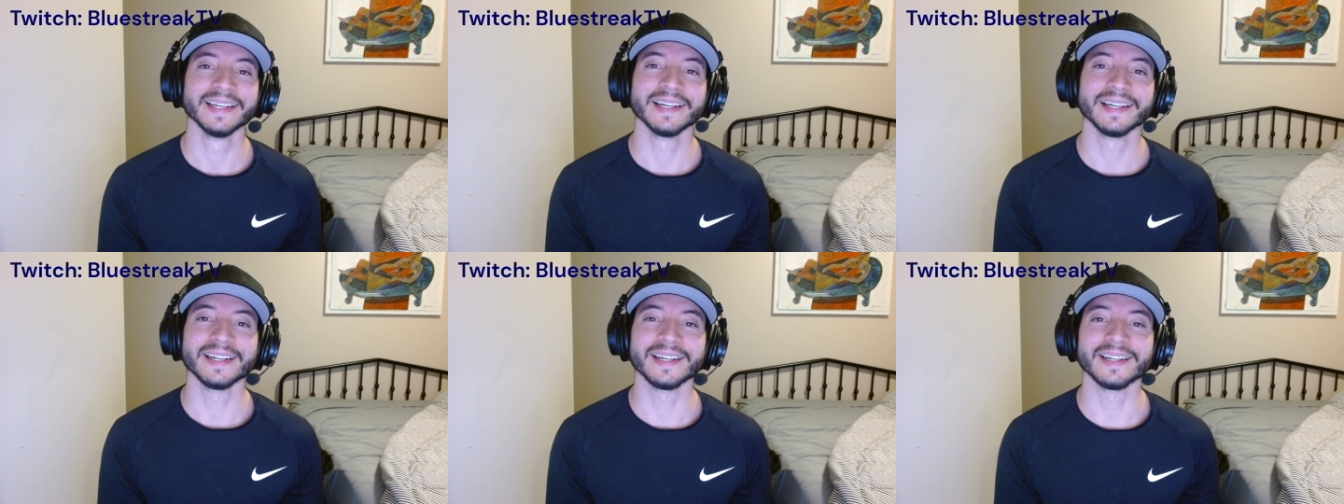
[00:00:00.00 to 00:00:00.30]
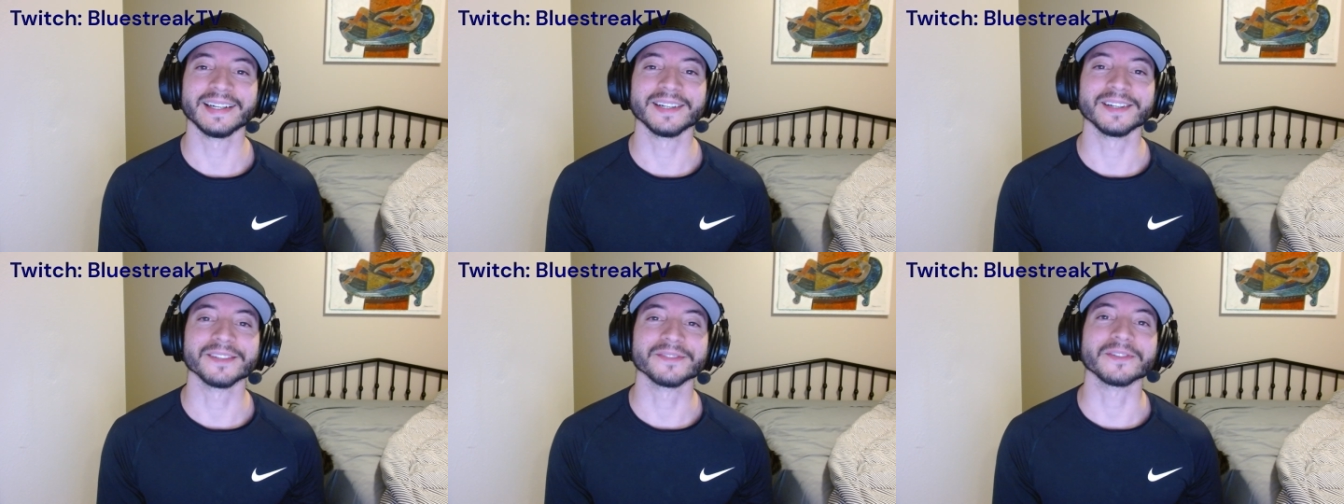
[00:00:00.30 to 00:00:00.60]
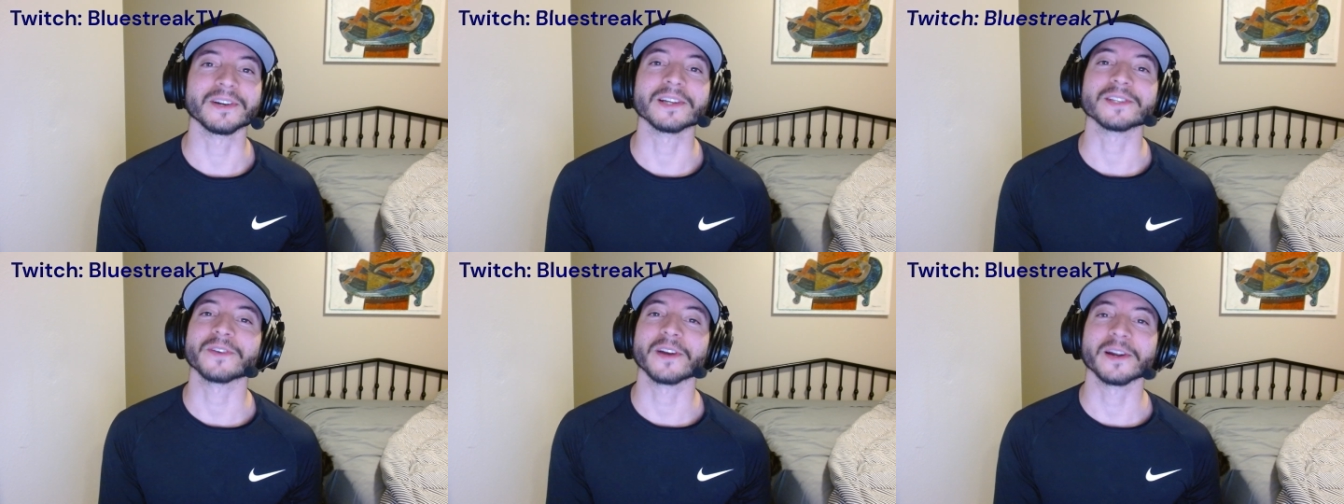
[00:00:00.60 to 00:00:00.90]

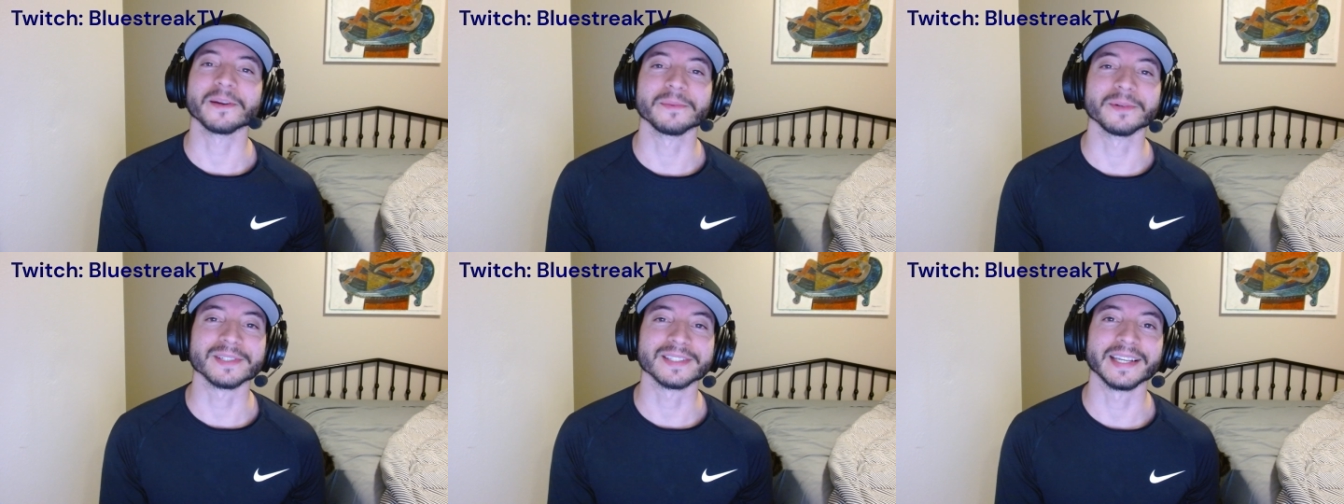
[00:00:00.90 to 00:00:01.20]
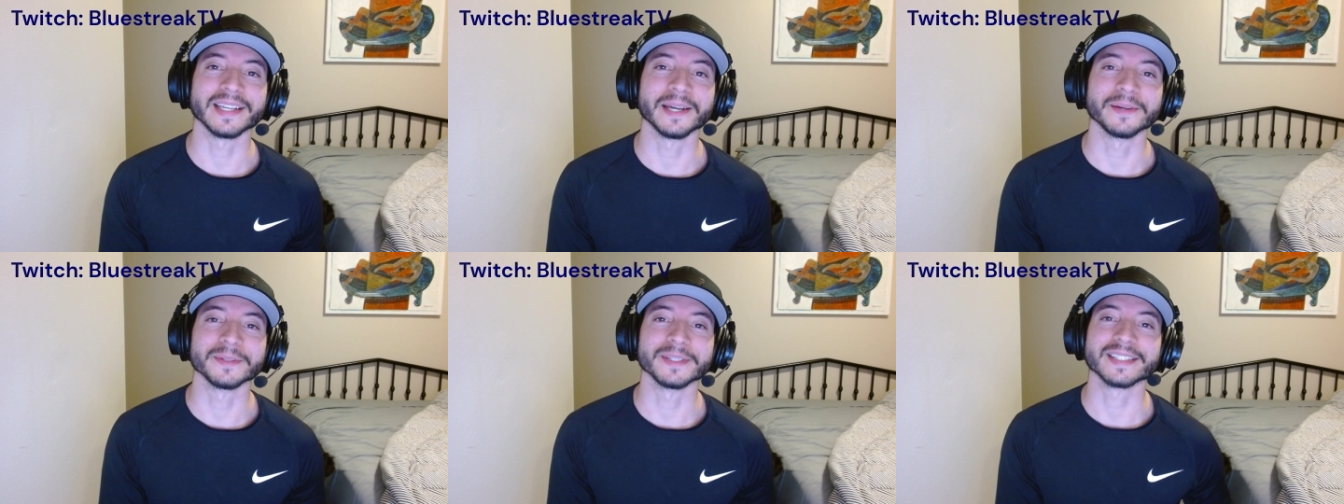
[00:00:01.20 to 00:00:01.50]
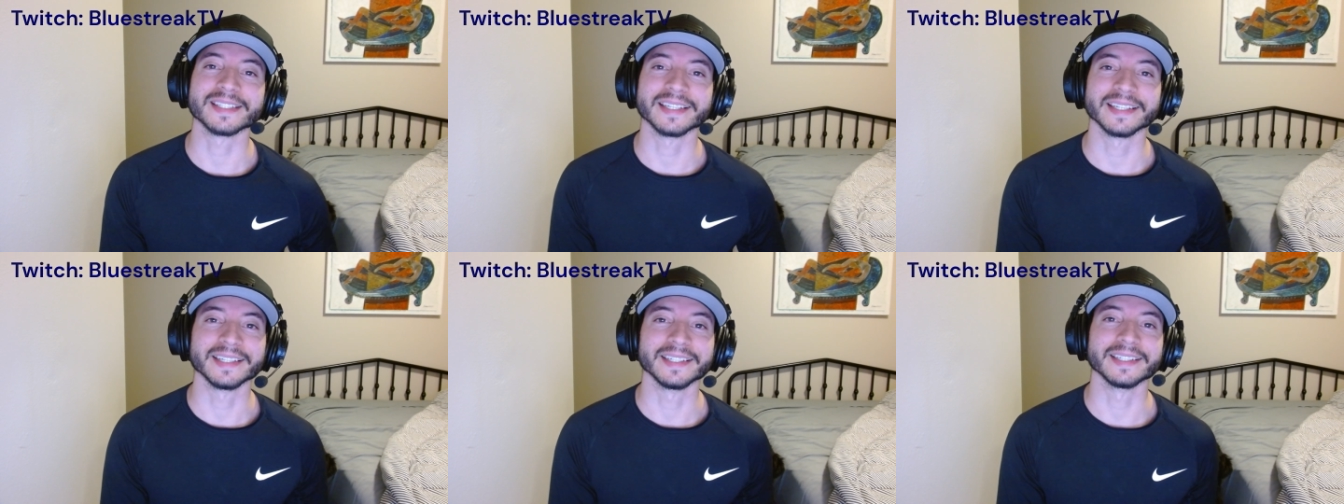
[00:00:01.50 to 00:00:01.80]
Frostfire burst damage
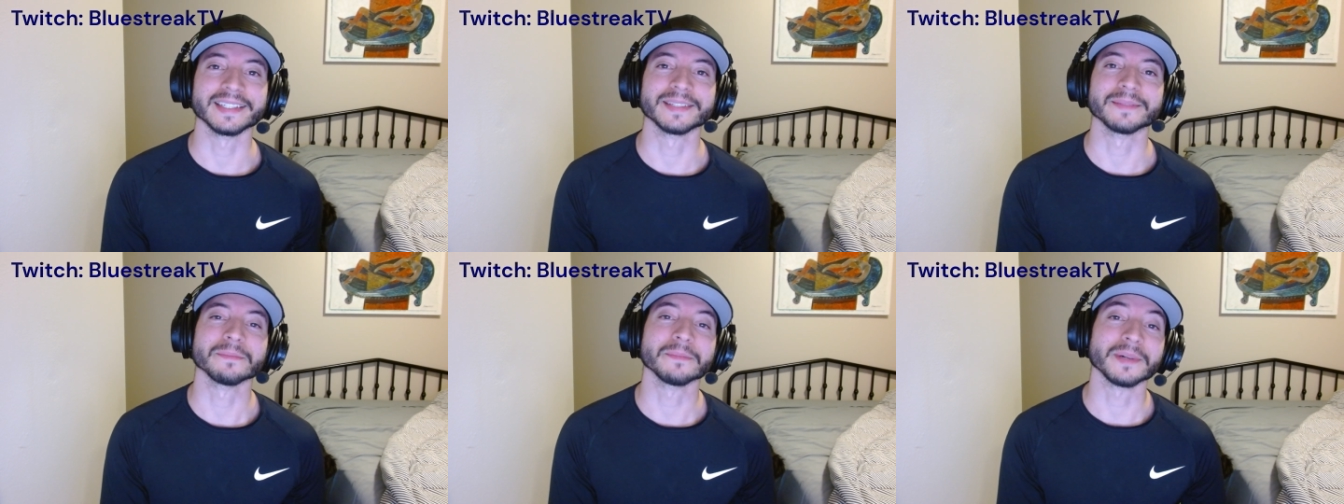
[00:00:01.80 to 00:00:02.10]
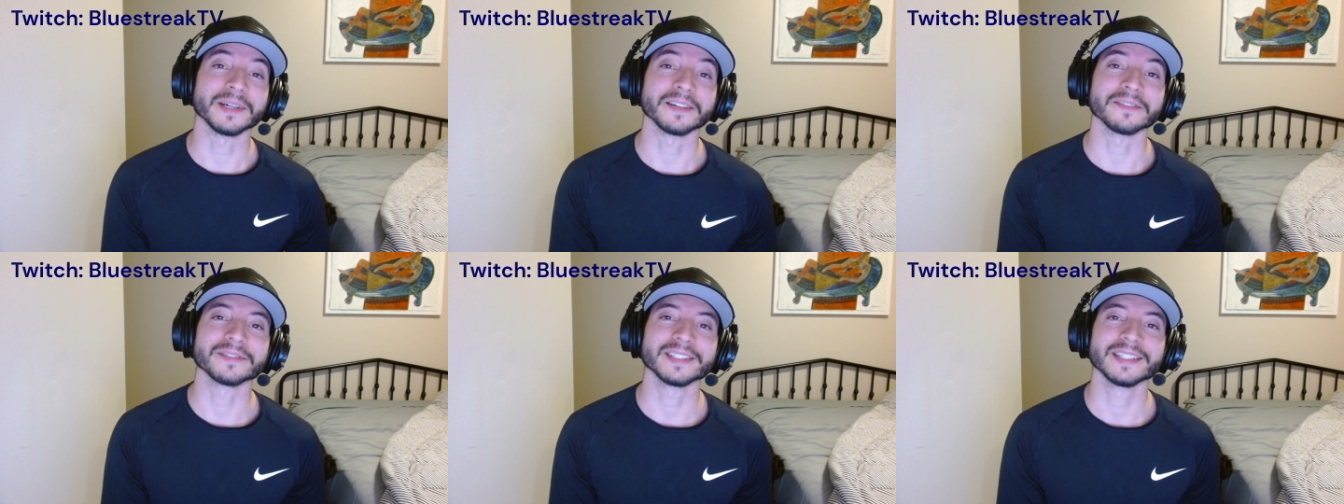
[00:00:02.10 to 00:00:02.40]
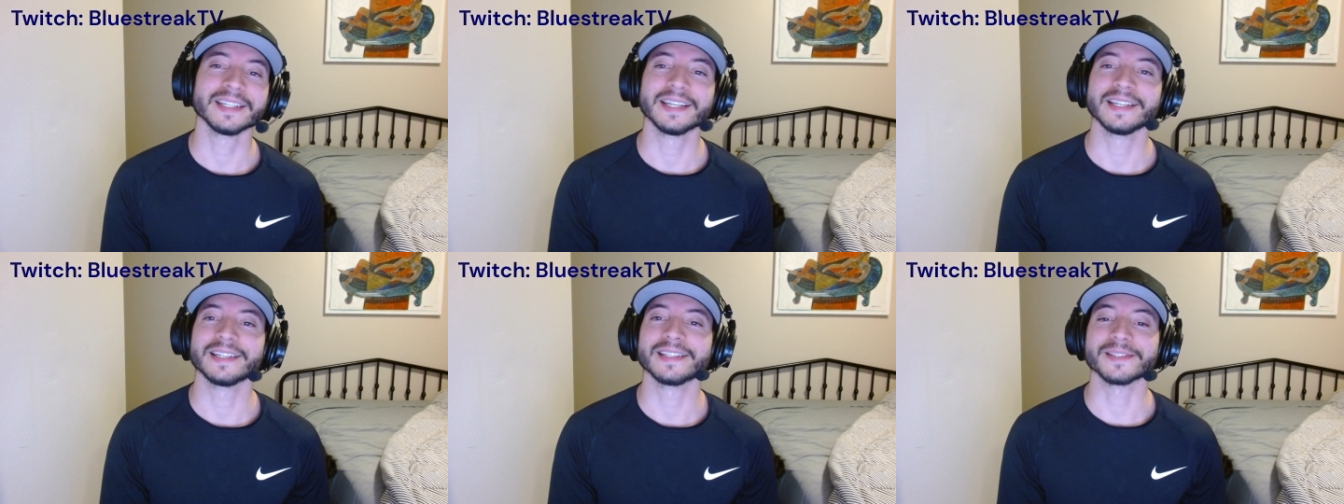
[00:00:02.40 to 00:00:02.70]
is getting buffed.